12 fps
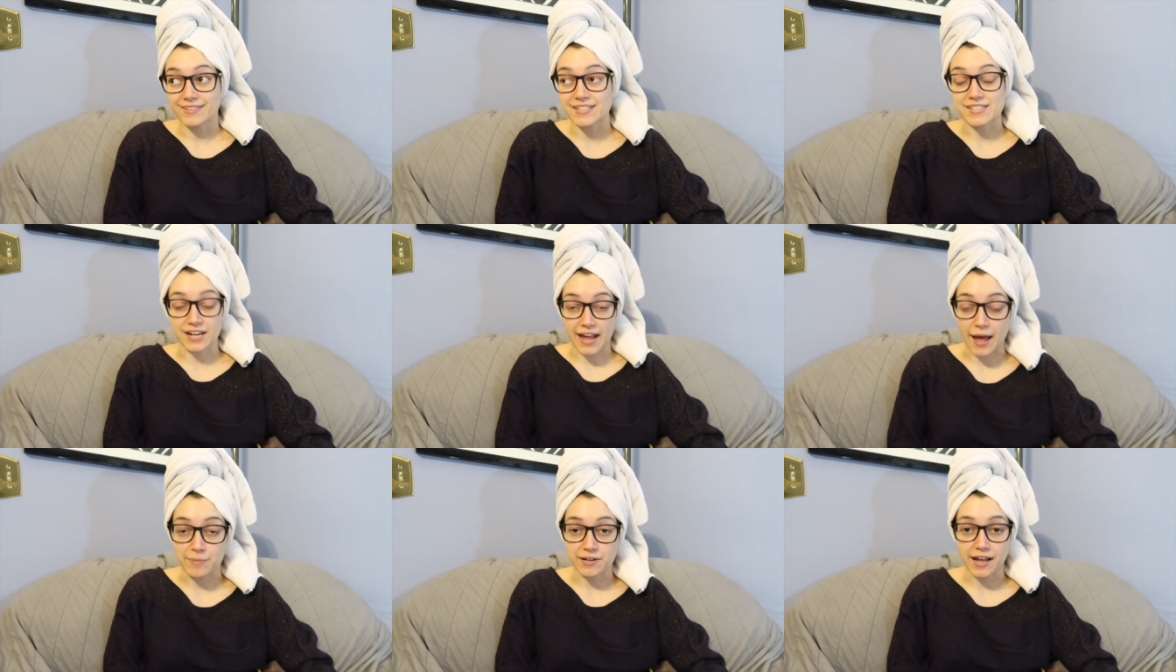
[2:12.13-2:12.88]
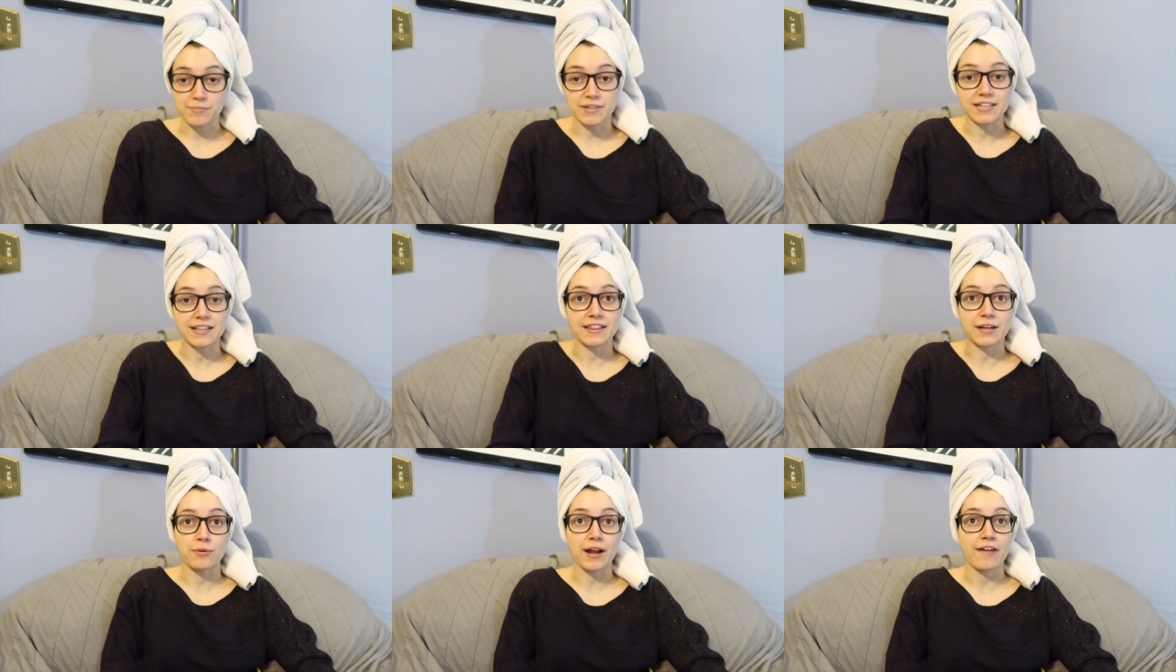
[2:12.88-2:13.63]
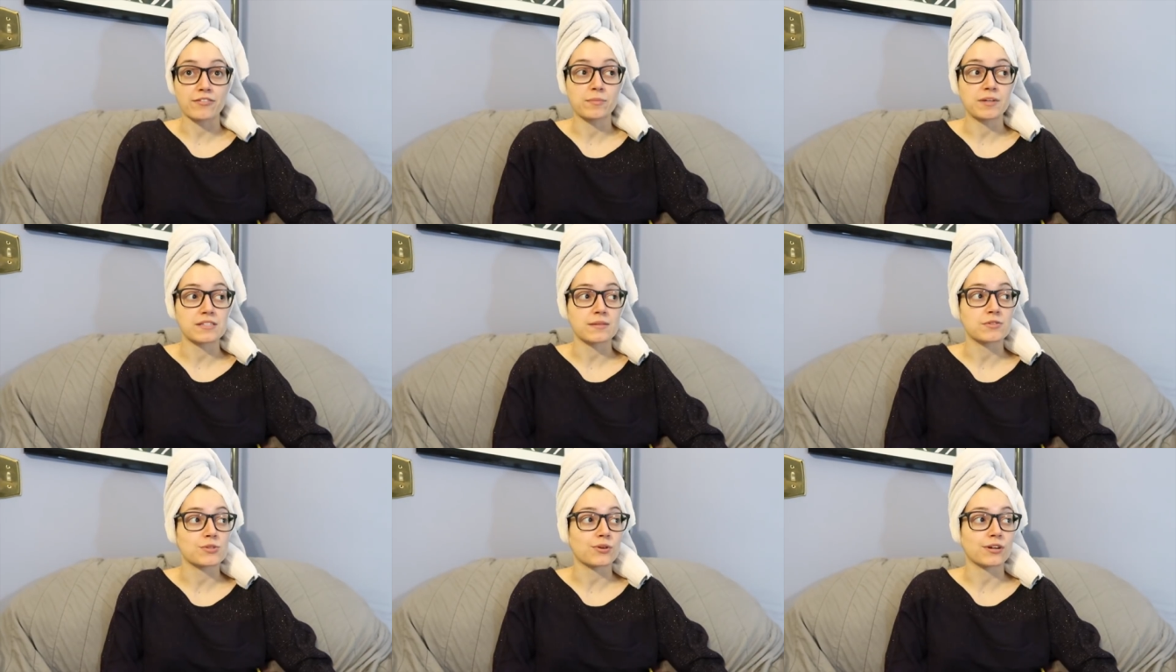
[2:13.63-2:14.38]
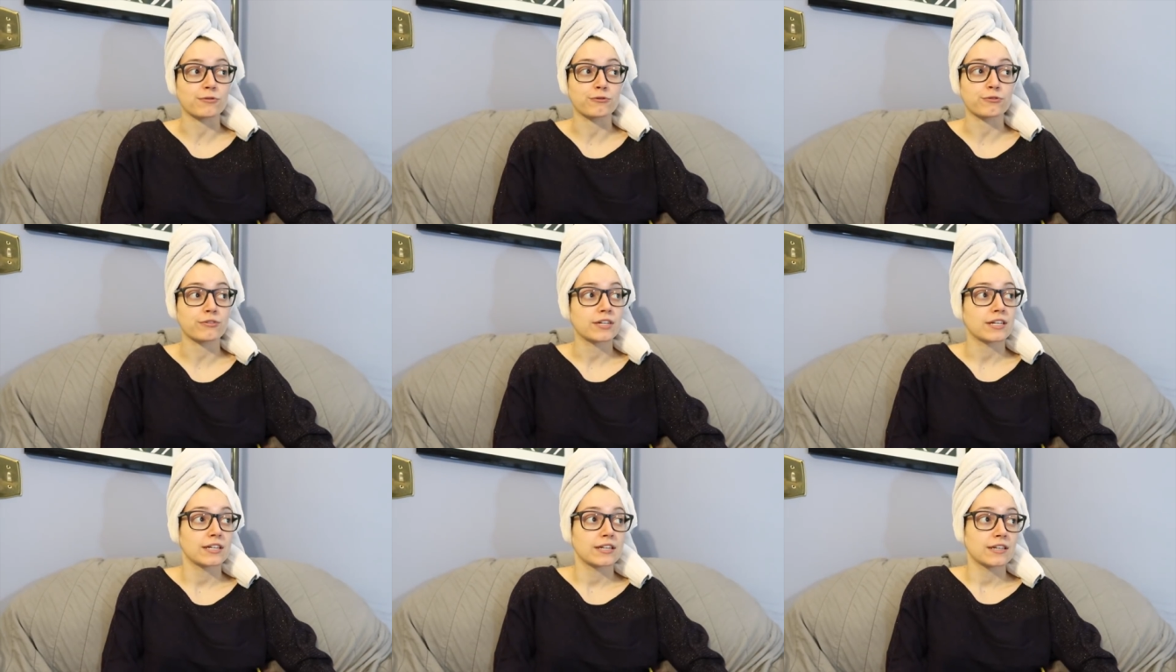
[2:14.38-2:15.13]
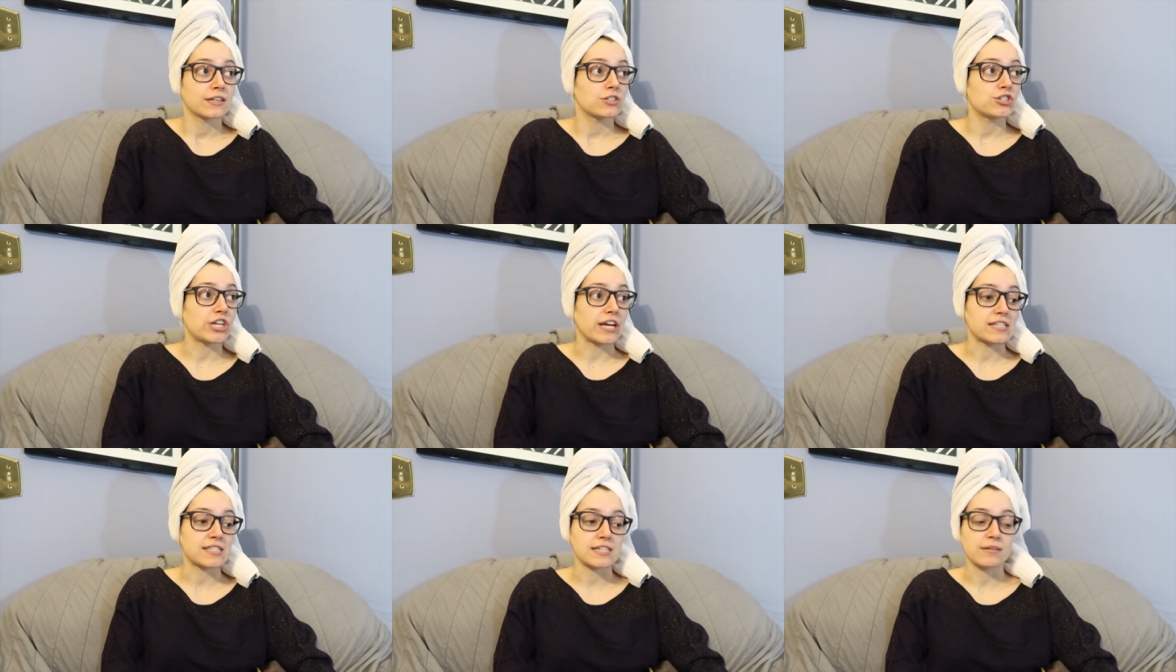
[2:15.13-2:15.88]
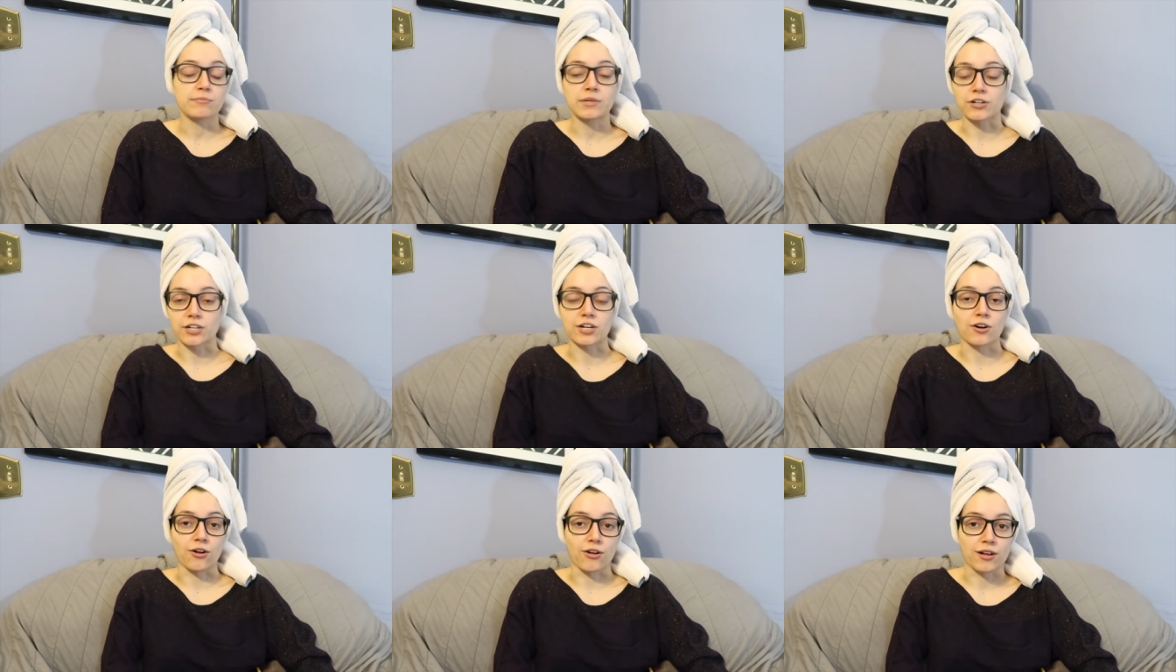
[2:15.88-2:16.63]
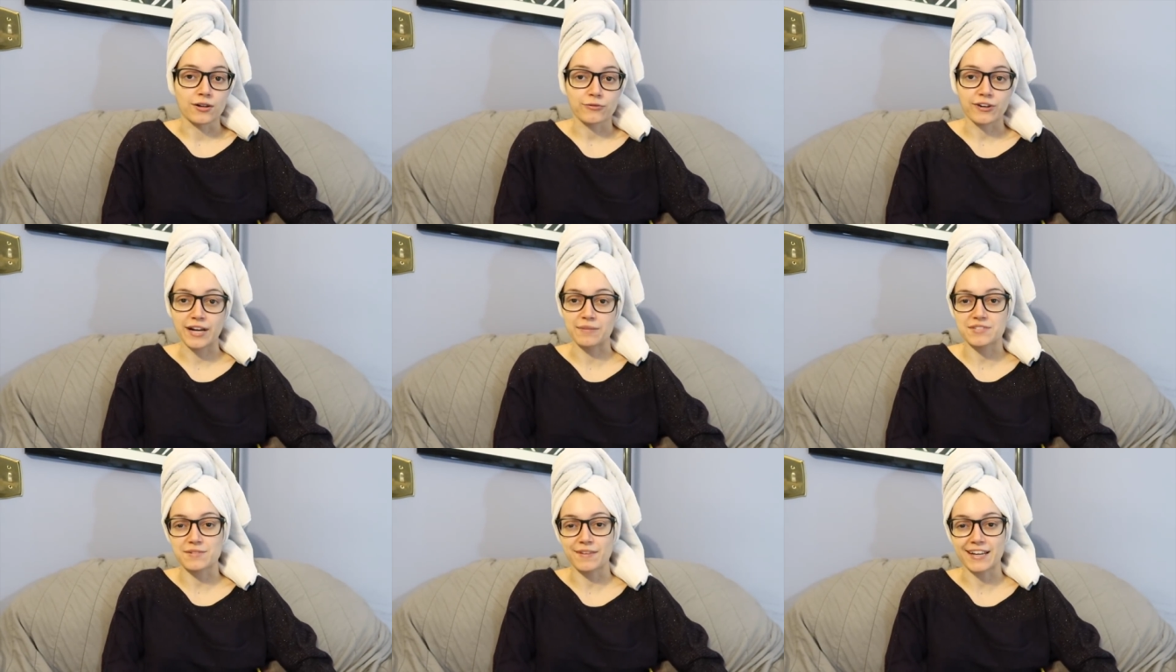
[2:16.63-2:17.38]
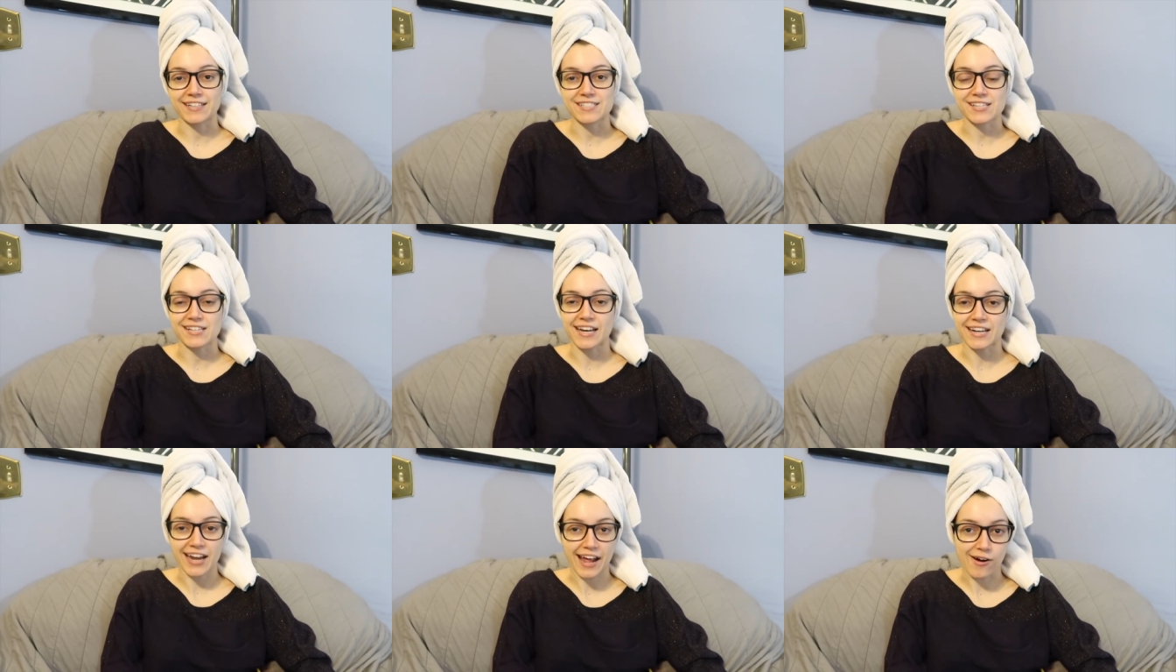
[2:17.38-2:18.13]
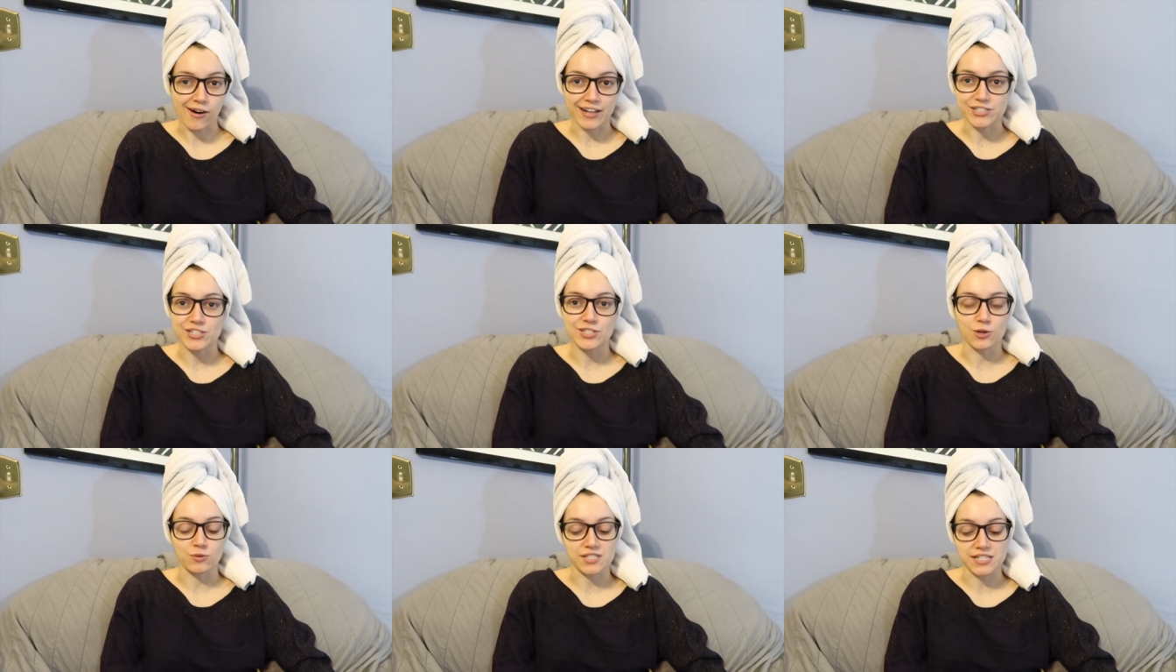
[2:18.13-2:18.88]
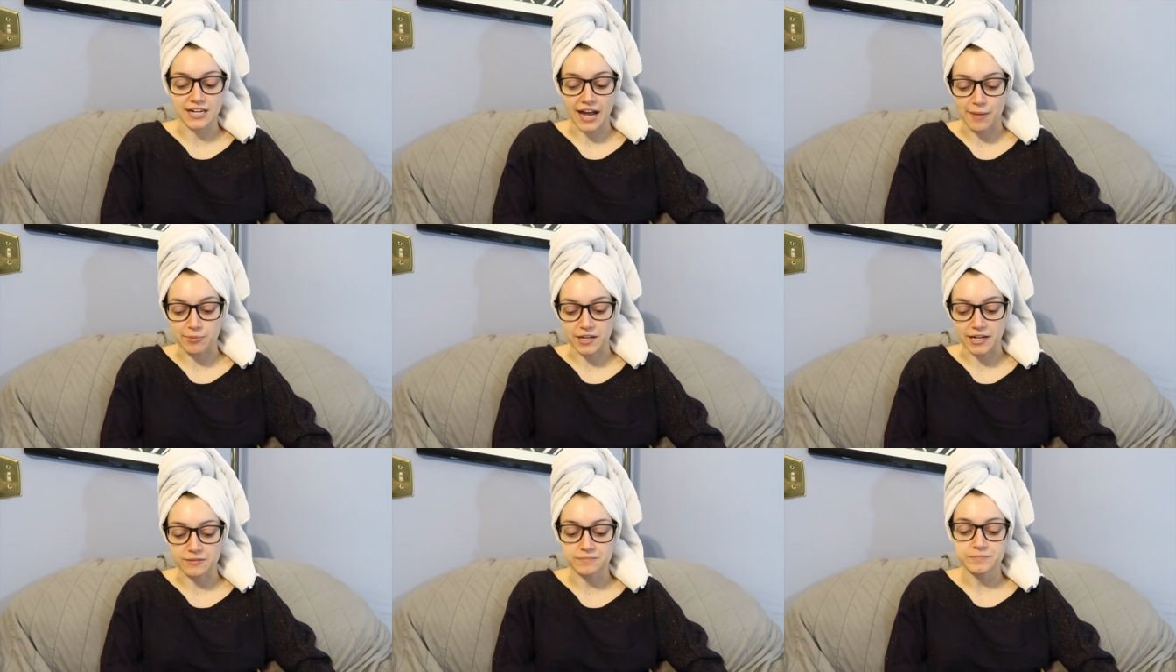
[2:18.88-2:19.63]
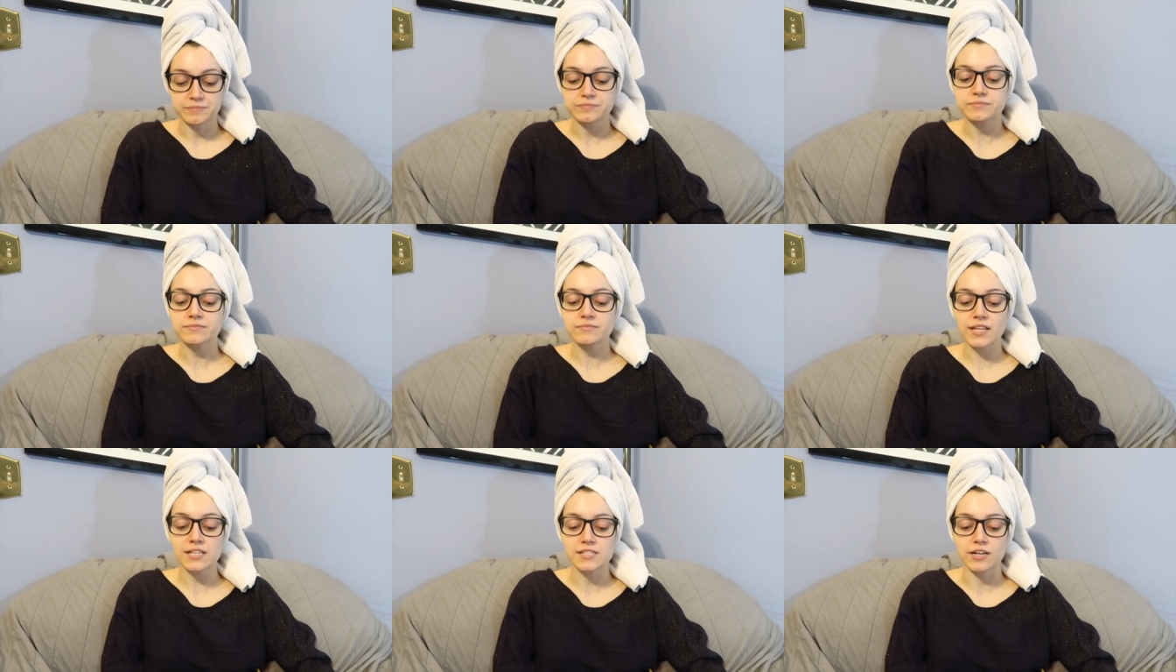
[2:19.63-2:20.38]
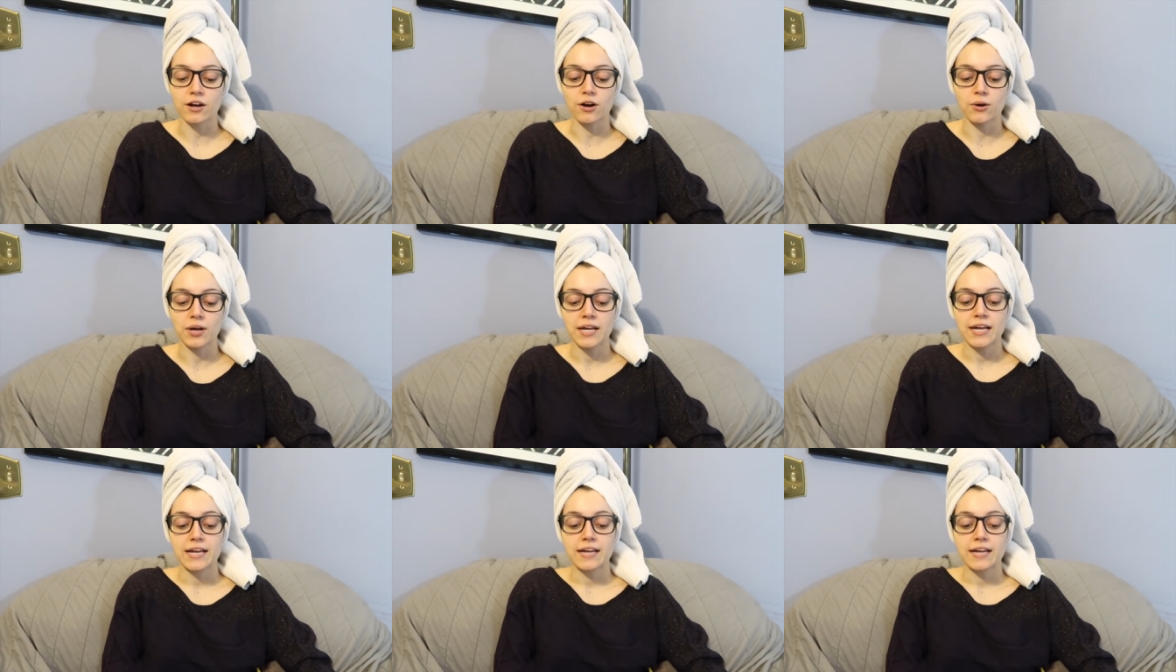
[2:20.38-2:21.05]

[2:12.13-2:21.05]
It's gonna happen. I mean, there would have to be some sort of JC miracle for him to make it to the end now. I just don't see it happening. So